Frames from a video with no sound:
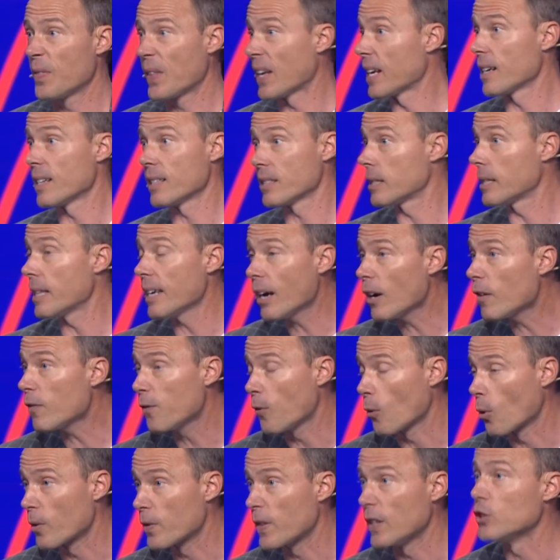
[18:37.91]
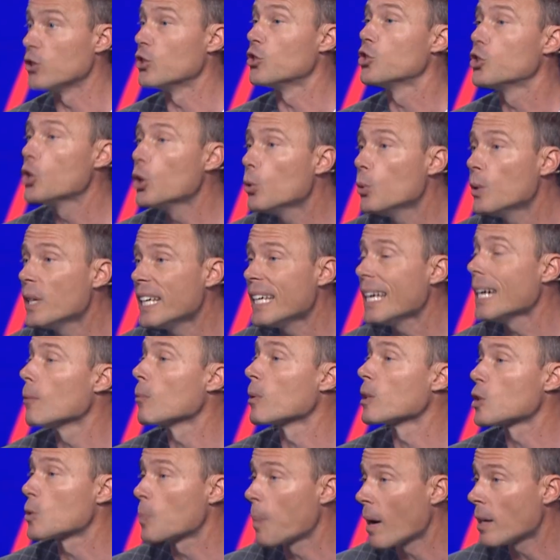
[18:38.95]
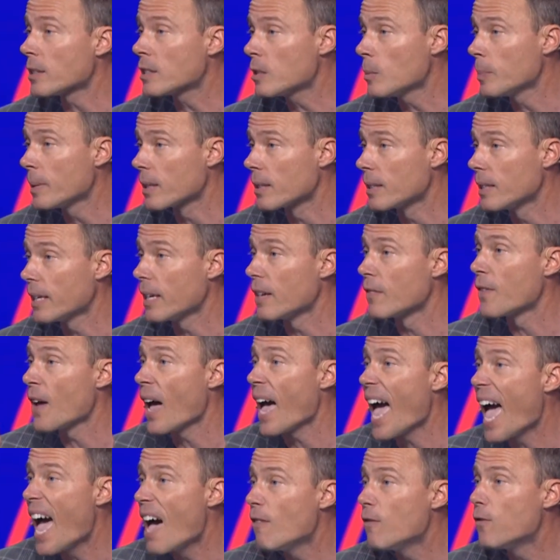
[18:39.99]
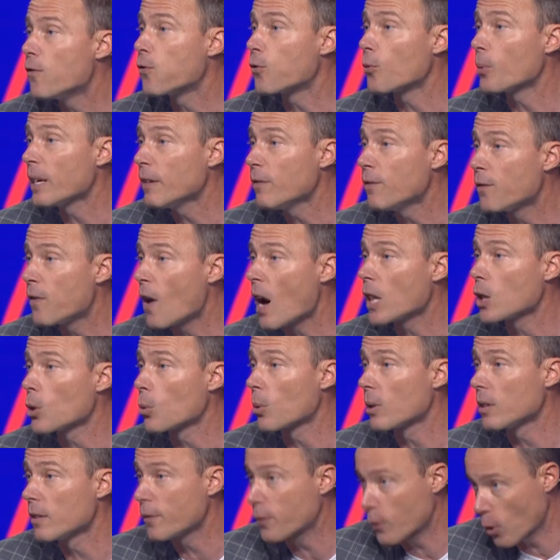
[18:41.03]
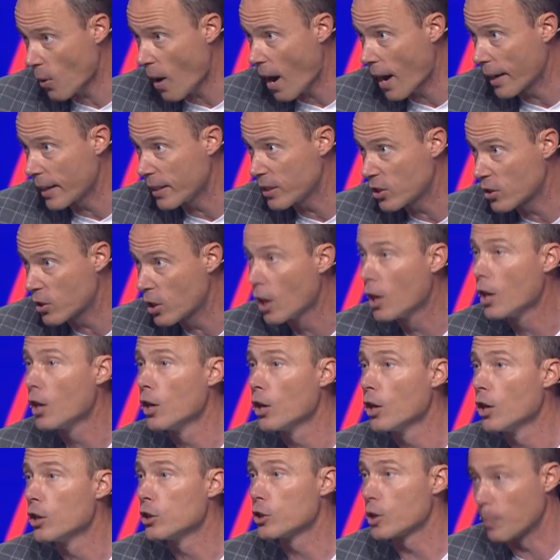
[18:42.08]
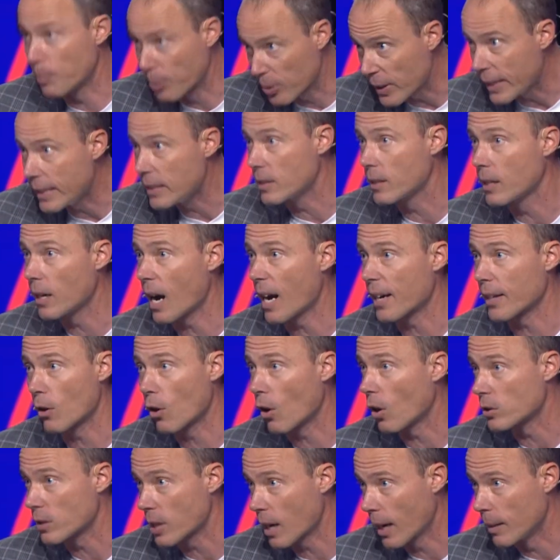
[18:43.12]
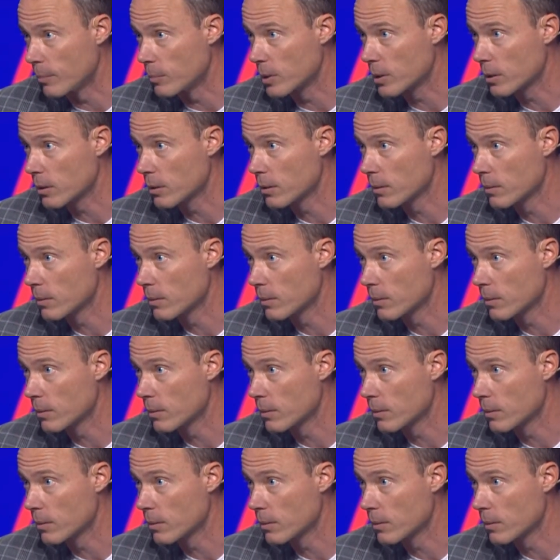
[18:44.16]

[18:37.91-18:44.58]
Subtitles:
then it is therefore the duty and responsibility of every follower of Christ to please God at all times.